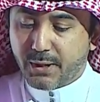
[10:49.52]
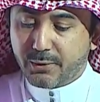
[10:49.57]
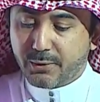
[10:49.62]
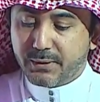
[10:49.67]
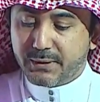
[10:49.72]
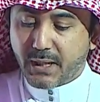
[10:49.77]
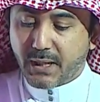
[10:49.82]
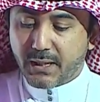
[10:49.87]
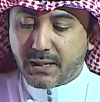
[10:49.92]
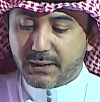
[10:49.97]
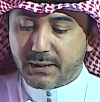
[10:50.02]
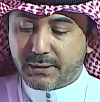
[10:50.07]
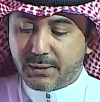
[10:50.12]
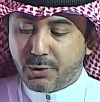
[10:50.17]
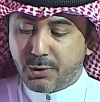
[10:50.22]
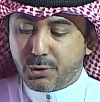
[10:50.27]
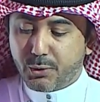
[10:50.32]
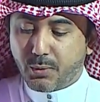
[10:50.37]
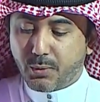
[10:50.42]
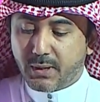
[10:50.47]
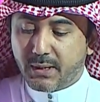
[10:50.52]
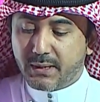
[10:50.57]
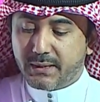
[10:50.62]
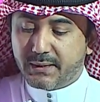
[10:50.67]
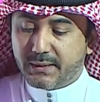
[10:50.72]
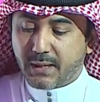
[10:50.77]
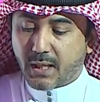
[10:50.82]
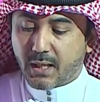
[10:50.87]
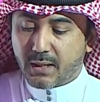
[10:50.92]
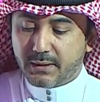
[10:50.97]
usually starts,
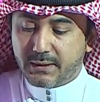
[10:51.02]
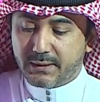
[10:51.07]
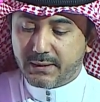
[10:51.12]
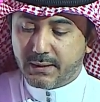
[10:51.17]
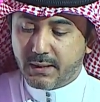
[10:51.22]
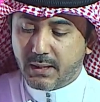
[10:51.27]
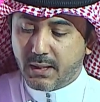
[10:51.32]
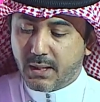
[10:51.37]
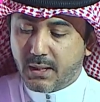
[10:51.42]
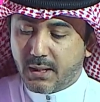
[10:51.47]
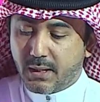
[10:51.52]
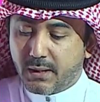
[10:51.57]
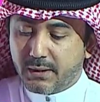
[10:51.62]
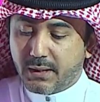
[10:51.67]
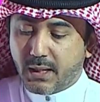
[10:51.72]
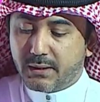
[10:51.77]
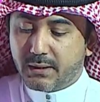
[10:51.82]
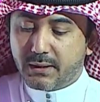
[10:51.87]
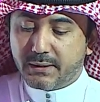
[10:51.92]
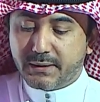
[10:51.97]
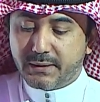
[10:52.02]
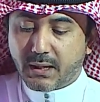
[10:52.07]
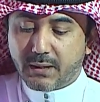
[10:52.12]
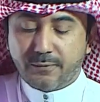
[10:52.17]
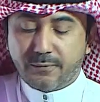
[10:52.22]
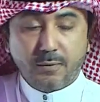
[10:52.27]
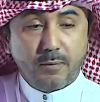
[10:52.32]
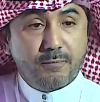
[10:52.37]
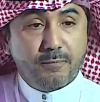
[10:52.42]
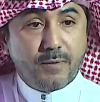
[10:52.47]
the LDL starts from 5
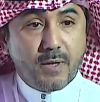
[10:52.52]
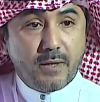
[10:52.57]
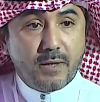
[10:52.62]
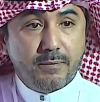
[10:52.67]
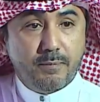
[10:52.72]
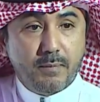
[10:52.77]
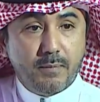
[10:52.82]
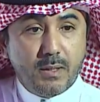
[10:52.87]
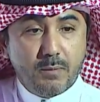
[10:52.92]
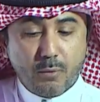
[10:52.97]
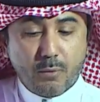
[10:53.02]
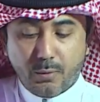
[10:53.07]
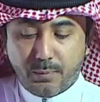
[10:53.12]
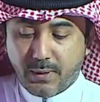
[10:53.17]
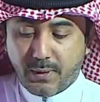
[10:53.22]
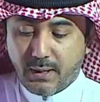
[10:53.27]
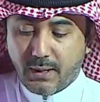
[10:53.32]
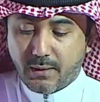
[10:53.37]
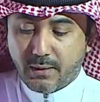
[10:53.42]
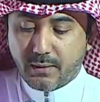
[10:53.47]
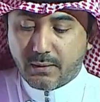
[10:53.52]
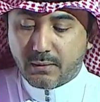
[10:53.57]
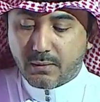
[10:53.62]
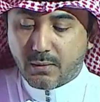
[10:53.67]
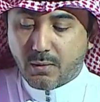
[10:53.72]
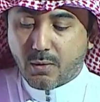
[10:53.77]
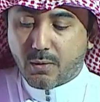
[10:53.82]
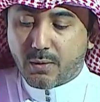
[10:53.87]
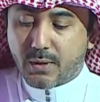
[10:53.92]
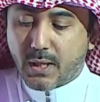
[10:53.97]
millimole per liter or
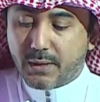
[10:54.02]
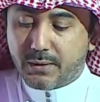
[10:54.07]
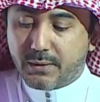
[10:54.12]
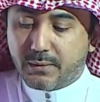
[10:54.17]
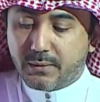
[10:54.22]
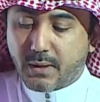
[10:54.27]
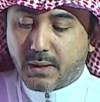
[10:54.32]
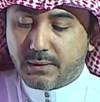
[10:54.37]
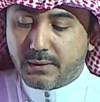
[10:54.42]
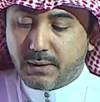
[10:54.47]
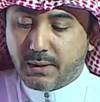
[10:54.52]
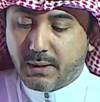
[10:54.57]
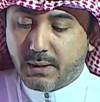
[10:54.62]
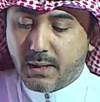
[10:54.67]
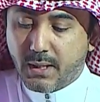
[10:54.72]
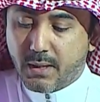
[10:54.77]
190 milligram per